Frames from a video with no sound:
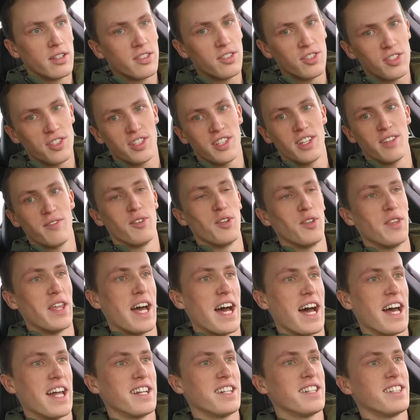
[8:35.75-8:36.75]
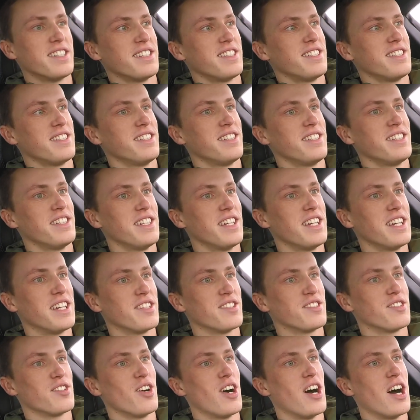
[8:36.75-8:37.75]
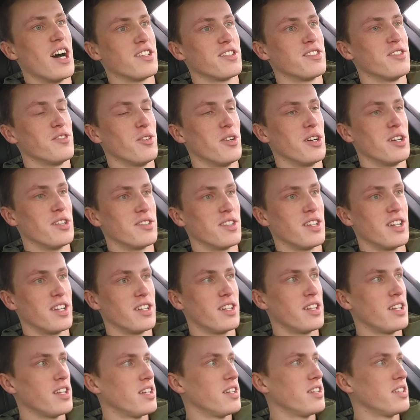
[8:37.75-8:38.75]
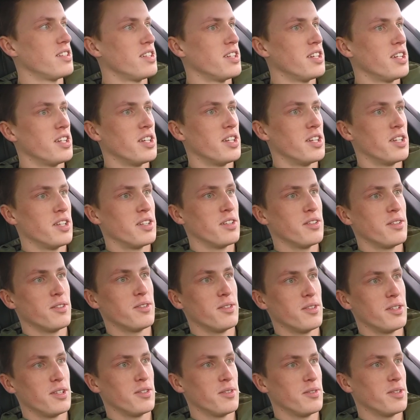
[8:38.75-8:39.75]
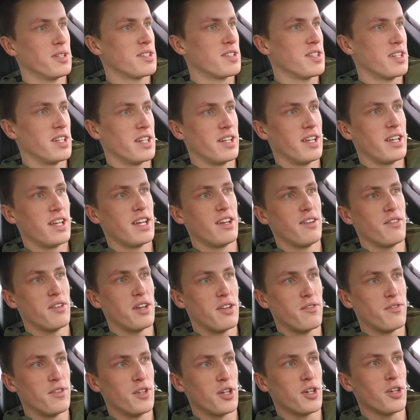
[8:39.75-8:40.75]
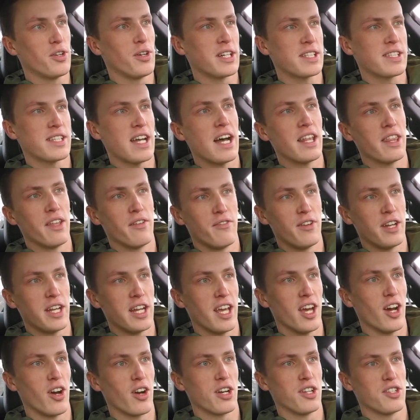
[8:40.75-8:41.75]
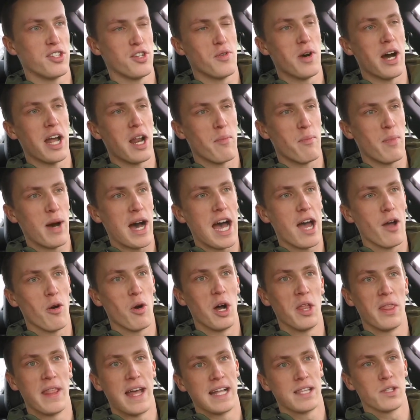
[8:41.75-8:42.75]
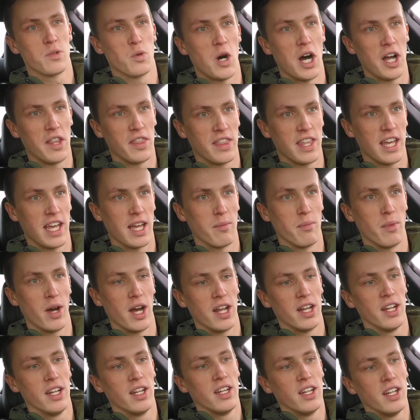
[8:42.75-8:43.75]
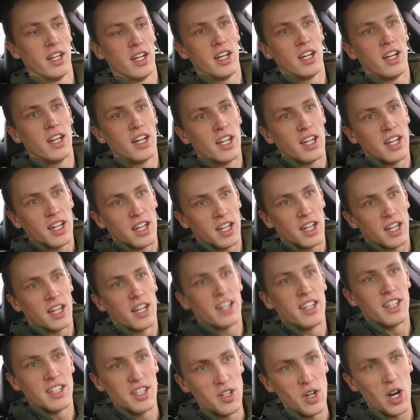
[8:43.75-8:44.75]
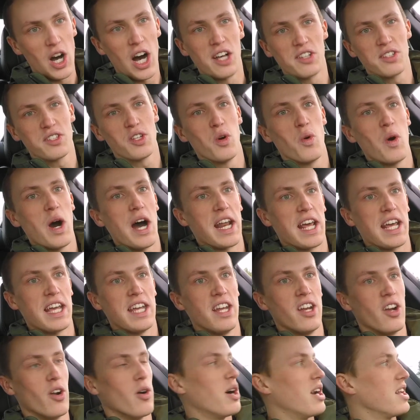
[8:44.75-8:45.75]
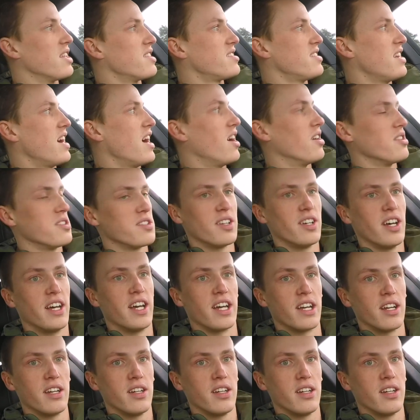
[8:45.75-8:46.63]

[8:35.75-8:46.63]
just give you that exhaust noise that, listen, if you clicked on the video because you want to buy one, that's one thing, but you also want to hear what it sounds like.